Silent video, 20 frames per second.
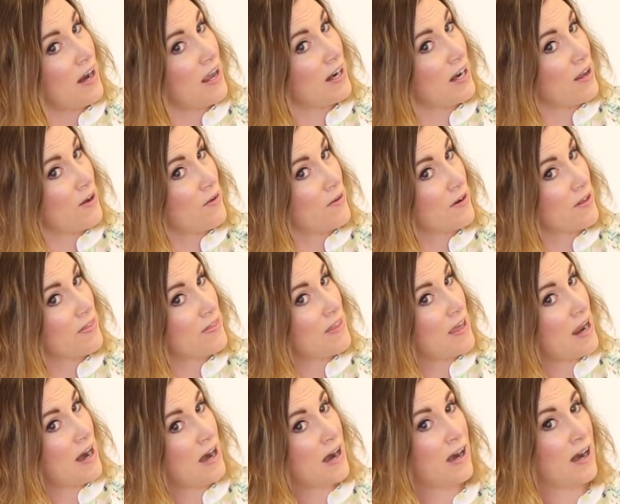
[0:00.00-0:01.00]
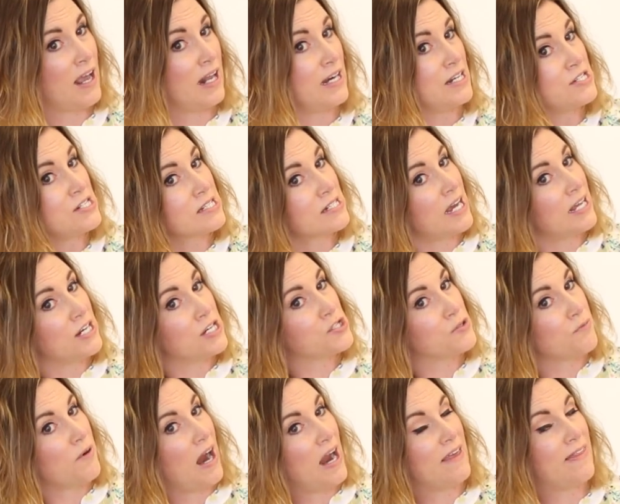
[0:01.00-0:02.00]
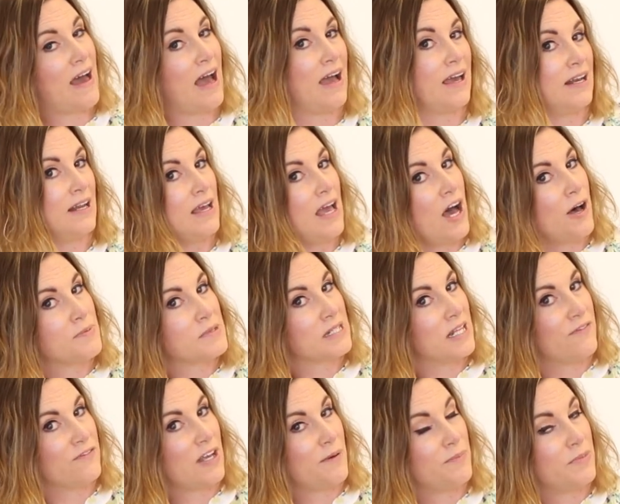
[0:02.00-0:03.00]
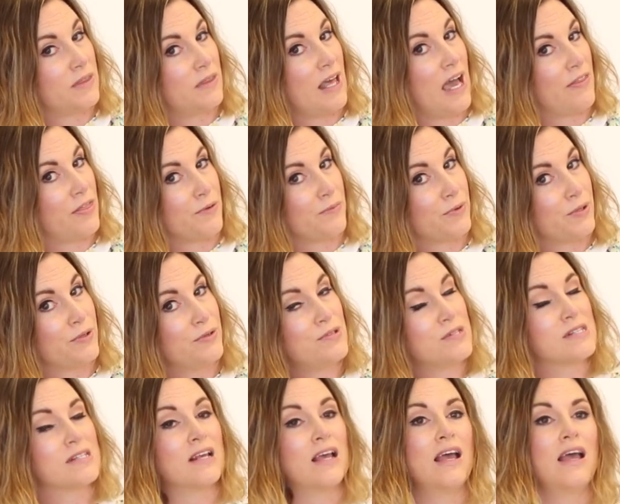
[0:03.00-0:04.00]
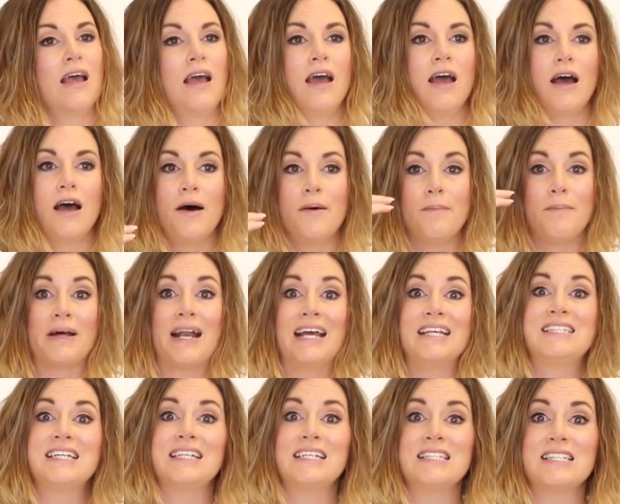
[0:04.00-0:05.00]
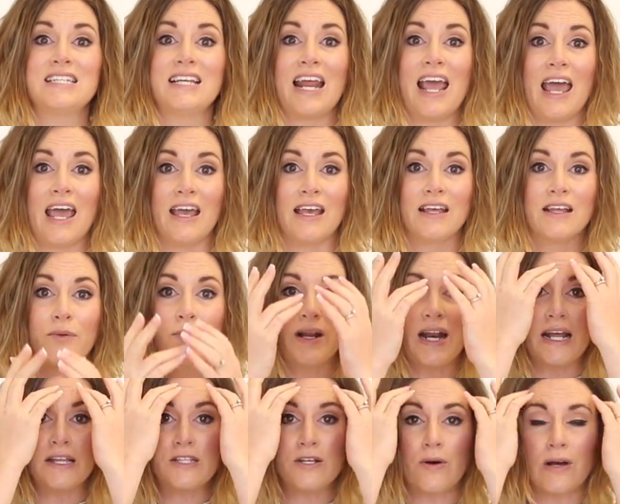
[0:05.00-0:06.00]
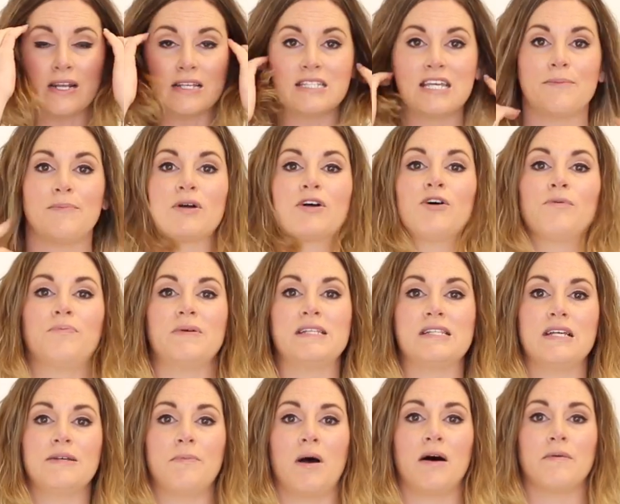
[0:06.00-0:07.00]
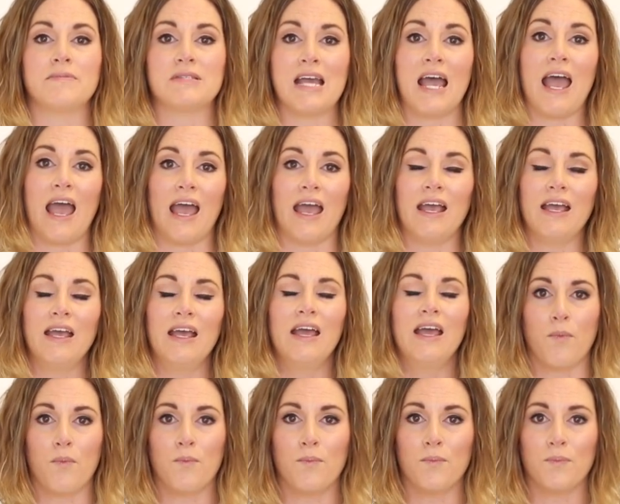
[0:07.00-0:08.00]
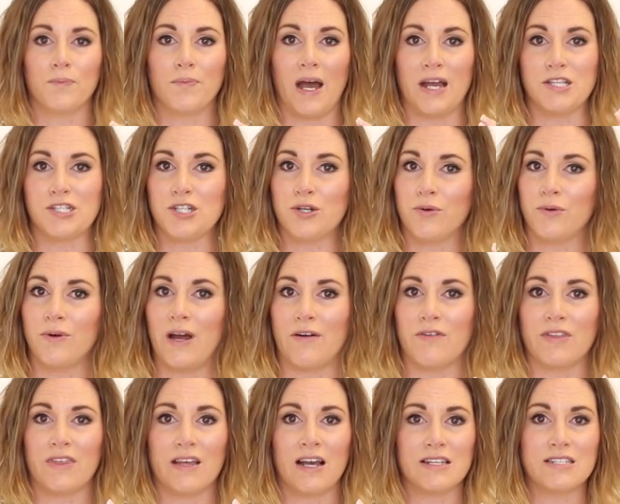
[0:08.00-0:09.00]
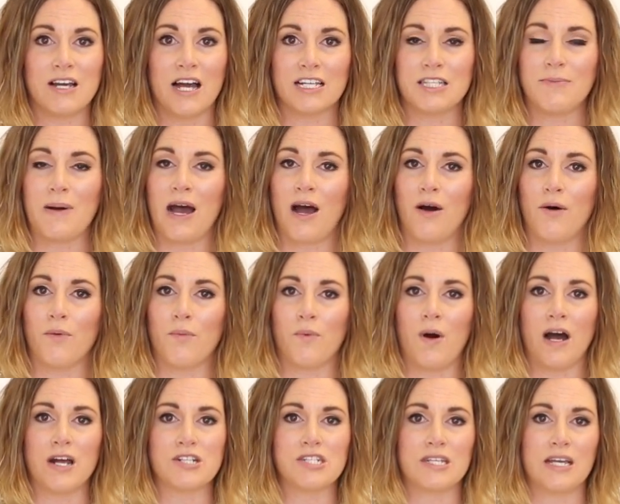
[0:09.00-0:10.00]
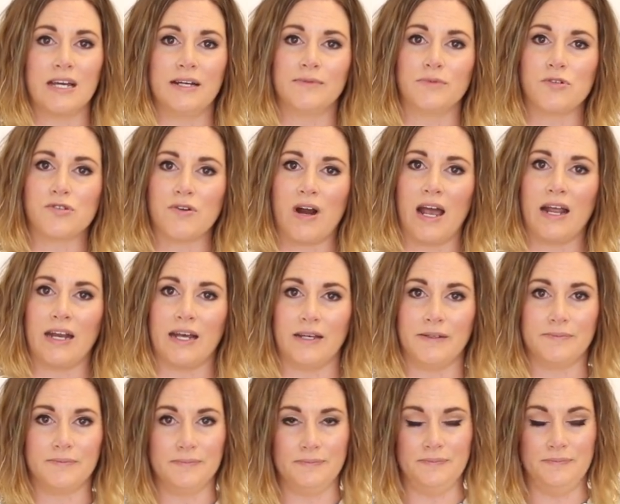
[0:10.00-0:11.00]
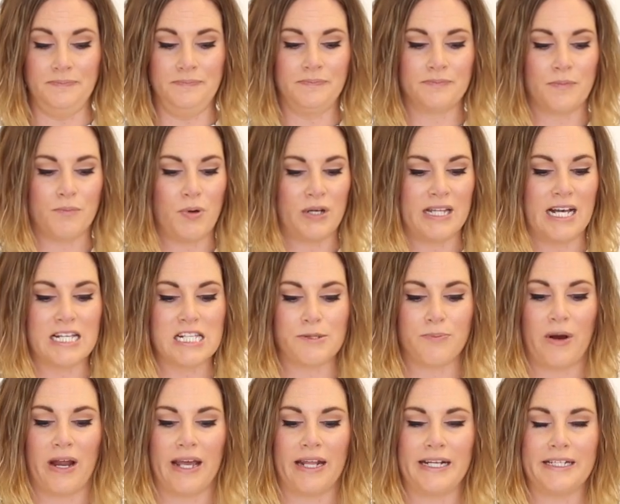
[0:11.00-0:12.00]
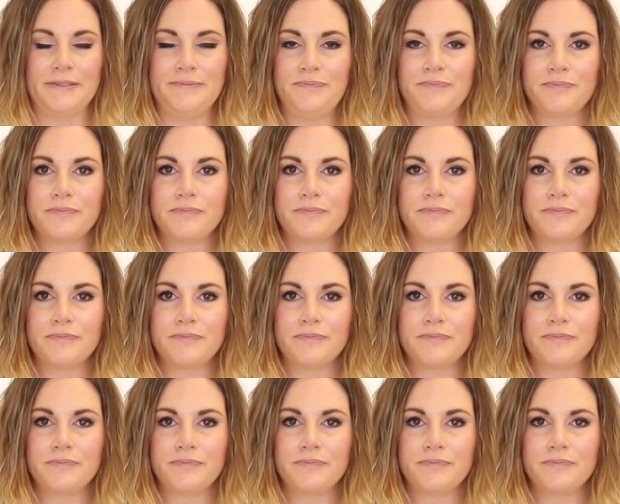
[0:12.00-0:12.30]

and I hold it there, and I just kind of dry that, and it helps lift up at the roots. But I didn't today. What I do on a typical busy mom day, I do everything I talked about, washed it, dried it, put that spray in it,